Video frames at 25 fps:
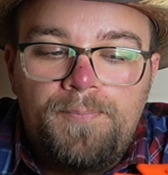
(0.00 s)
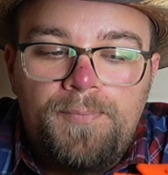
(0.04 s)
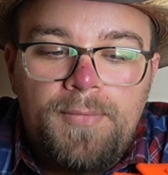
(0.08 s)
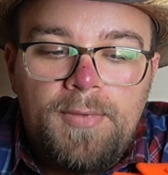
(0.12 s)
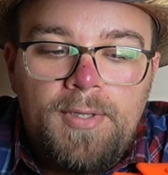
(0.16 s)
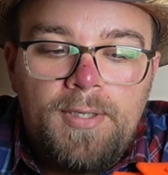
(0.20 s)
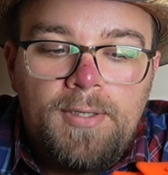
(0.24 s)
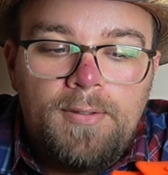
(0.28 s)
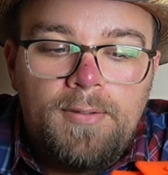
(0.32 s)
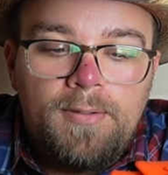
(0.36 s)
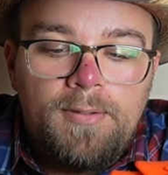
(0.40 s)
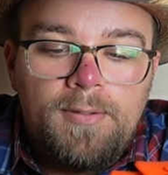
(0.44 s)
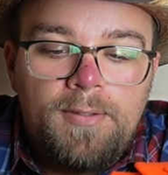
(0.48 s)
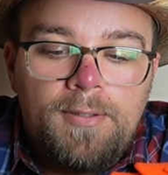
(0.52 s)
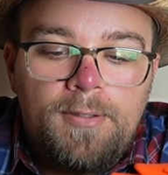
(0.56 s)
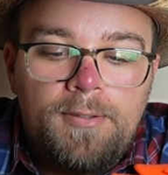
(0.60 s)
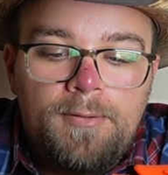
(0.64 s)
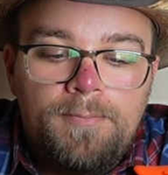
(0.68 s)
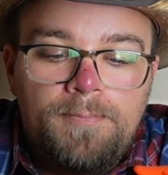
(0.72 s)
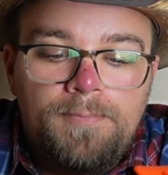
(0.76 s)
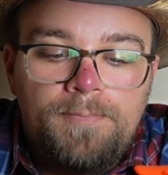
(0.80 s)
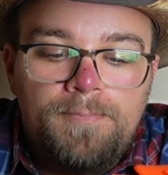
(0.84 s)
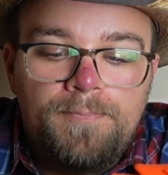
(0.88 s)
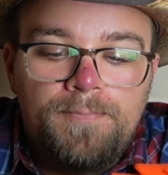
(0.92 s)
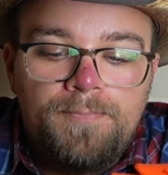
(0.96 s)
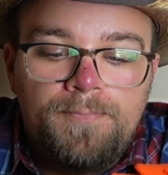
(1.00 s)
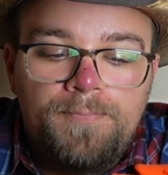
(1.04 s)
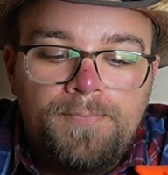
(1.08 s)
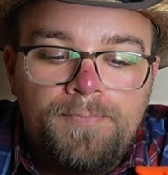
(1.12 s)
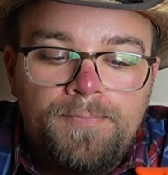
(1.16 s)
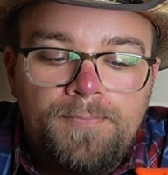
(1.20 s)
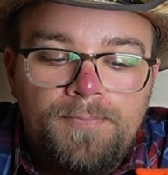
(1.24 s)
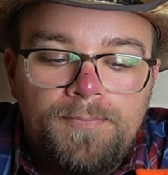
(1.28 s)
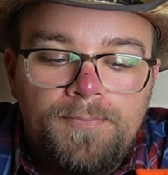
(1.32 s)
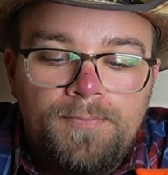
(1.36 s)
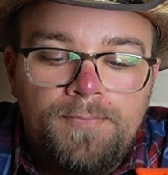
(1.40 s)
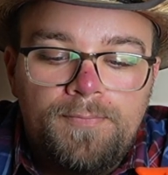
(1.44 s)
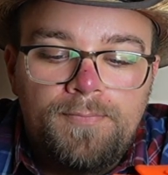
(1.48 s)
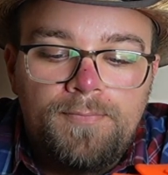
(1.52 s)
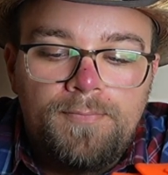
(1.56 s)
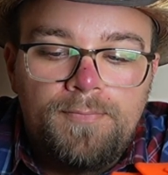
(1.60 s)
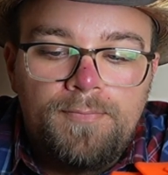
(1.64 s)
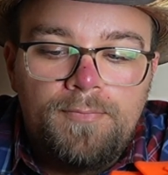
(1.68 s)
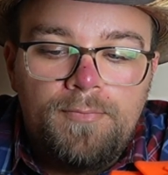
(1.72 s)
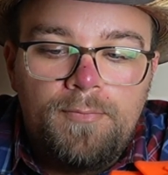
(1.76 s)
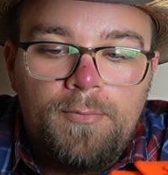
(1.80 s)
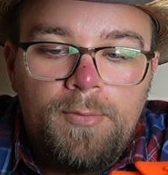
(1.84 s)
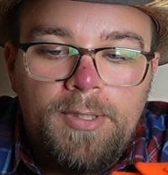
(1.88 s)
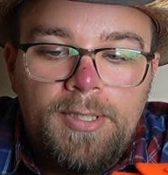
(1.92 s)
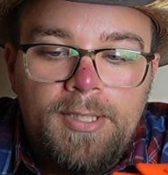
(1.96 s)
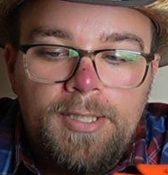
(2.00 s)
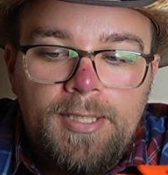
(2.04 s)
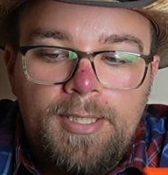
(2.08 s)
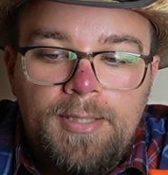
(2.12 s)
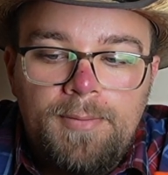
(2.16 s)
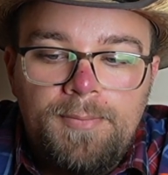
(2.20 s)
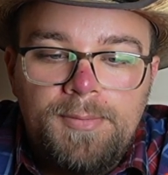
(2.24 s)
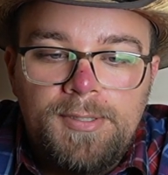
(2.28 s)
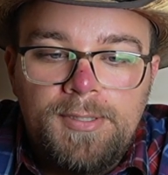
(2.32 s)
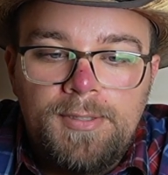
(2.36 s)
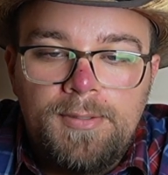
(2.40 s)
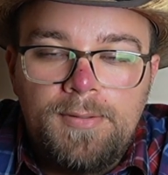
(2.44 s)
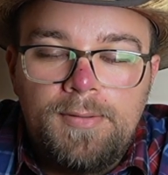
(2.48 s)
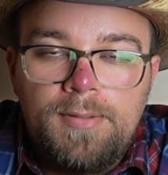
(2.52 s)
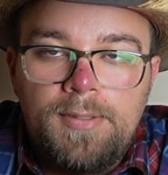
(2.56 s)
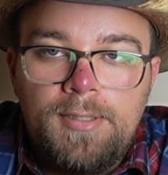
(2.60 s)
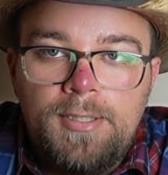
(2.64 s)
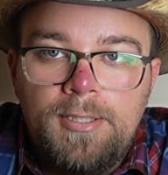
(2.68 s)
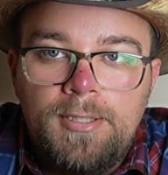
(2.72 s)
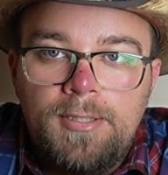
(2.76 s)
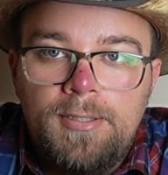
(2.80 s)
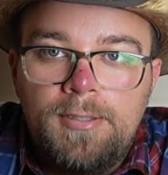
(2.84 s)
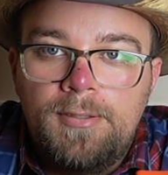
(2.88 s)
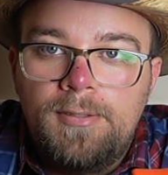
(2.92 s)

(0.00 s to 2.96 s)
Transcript: And when it came to like,